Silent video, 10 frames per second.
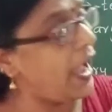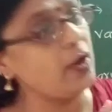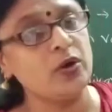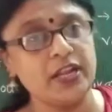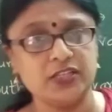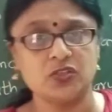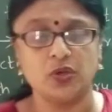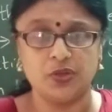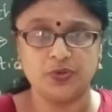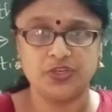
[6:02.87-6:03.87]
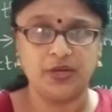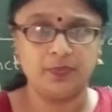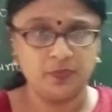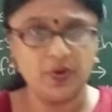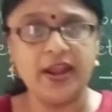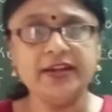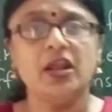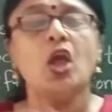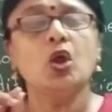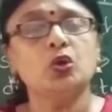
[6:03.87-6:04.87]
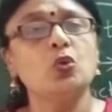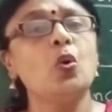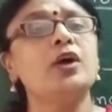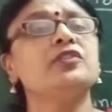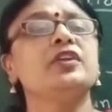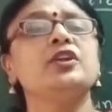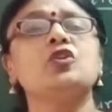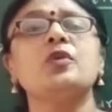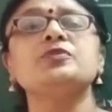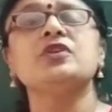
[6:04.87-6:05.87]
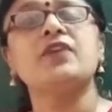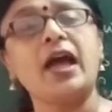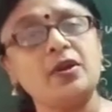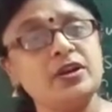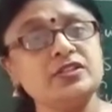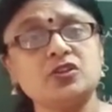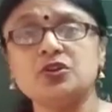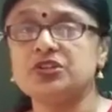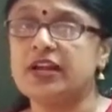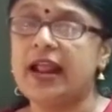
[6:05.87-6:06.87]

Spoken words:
iodine solution, right? 2 or 3 drops of iodine solution.